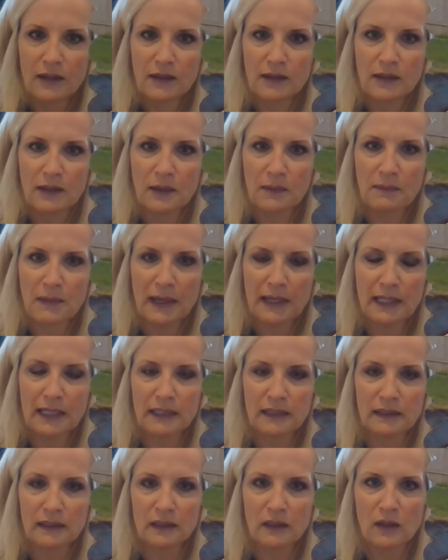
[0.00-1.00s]
they're making
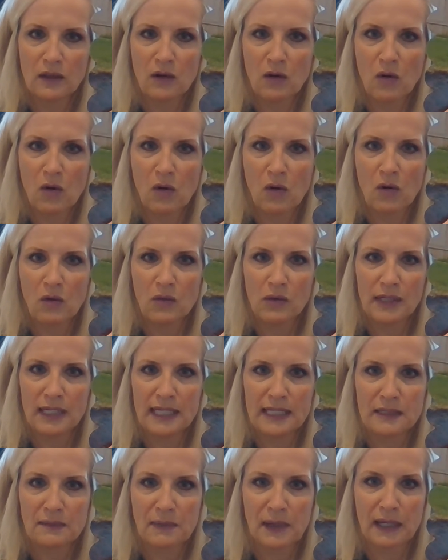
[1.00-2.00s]
a little hole.
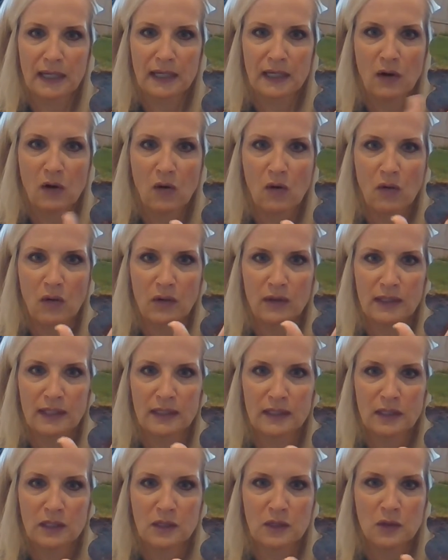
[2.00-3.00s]
He's making a hole
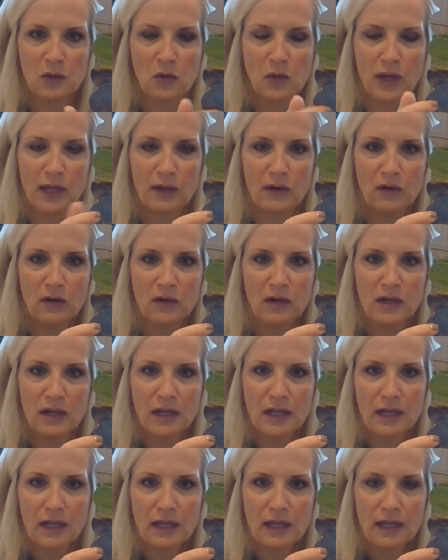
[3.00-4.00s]
in the soil.
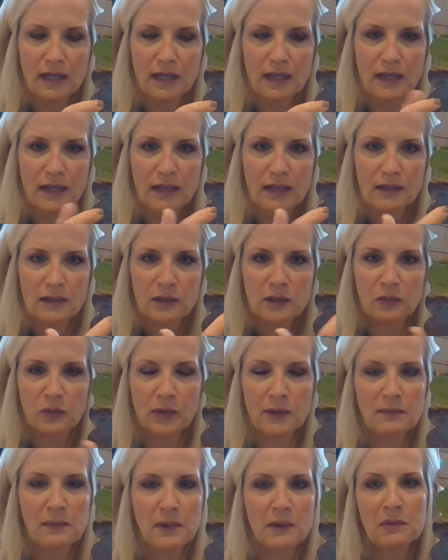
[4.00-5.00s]
So
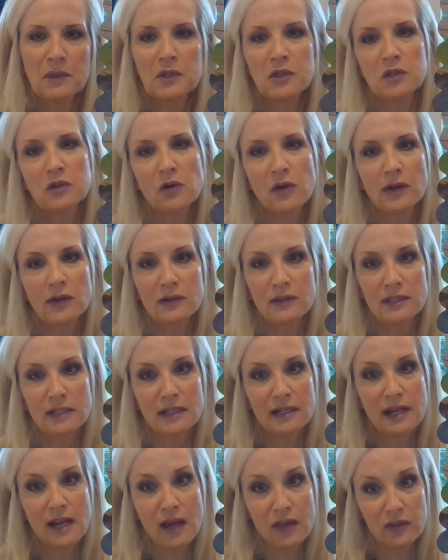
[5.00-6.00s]
remember, soil's
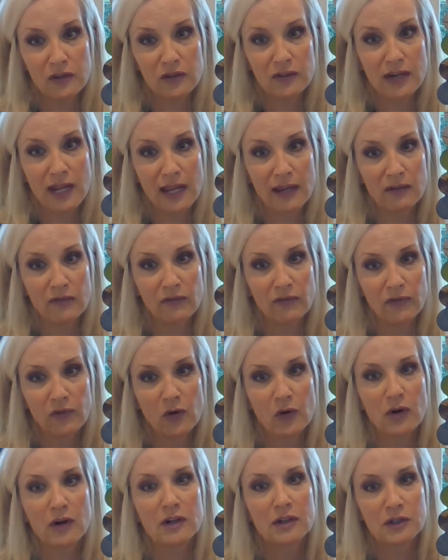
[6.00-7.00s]
another name
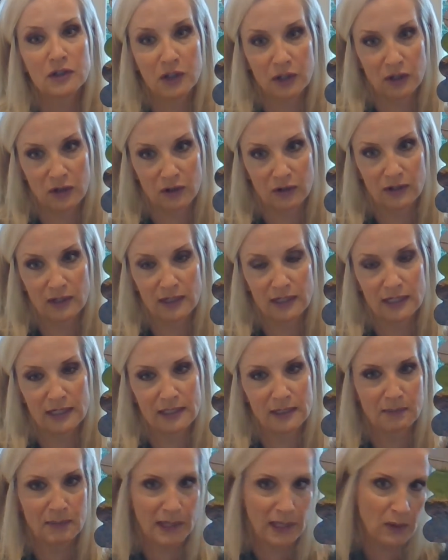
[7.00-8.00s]
for dirt.
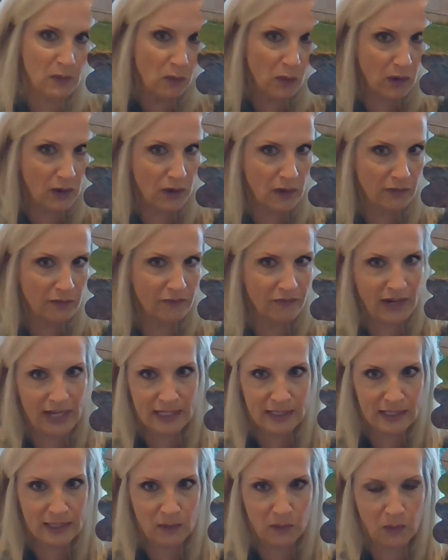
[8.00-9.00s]
It's a big word,
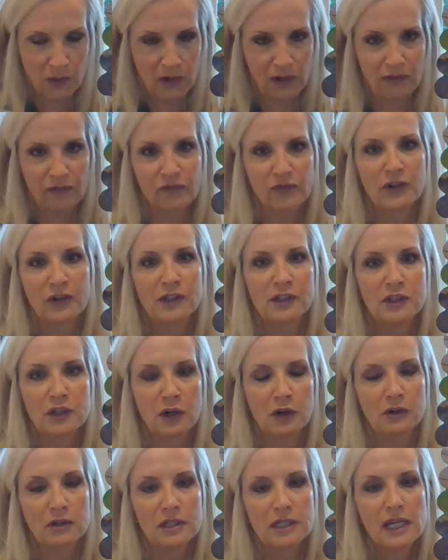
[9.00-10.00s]
fancy word for
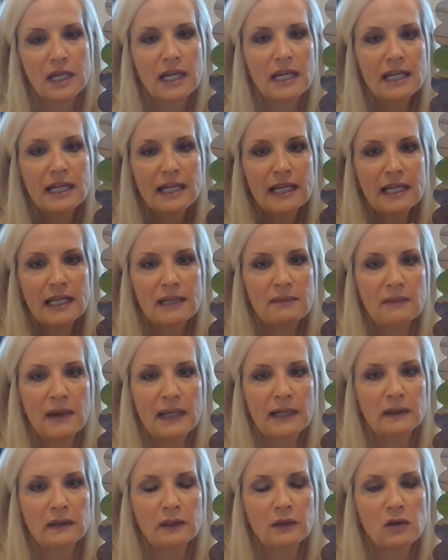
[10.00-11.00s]
dirt. He
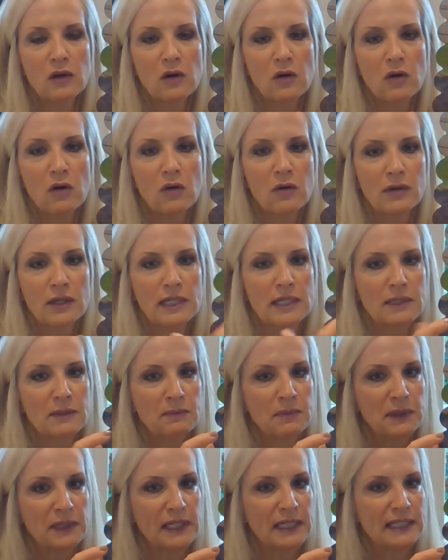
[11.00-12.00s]
made a little hole. He's
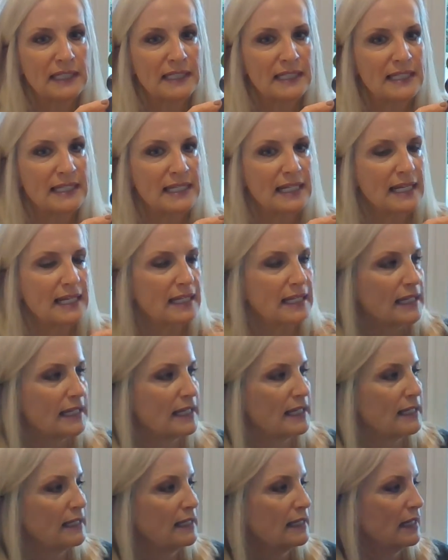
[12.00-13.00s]
putting the seed
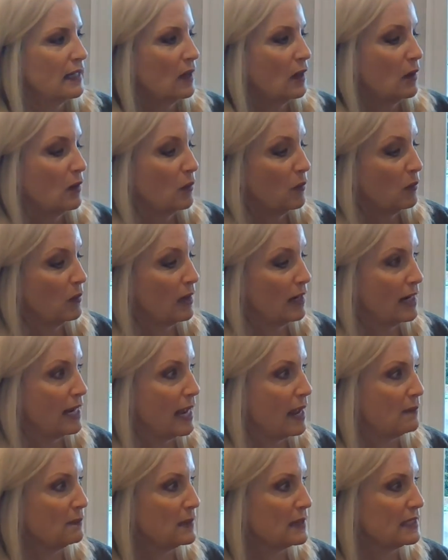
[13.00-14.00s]
in. What
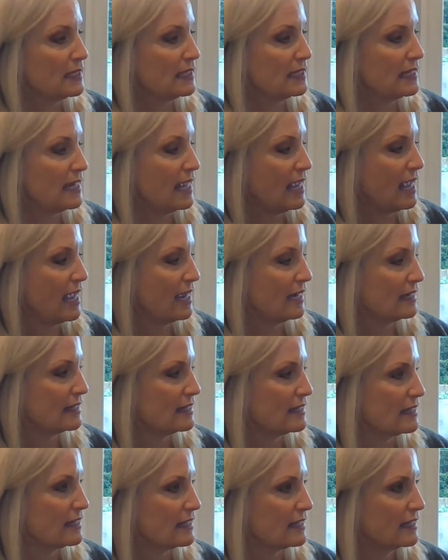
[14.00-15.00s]
happens
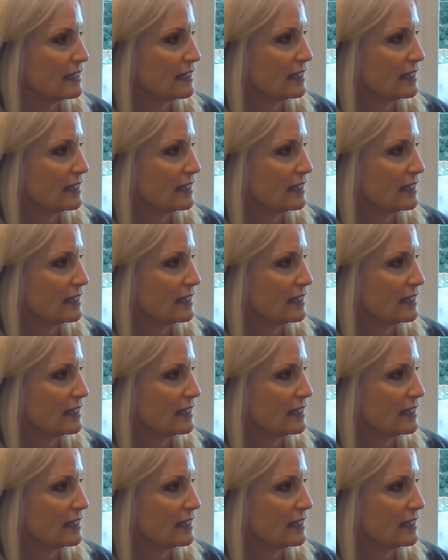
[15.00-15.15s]
next?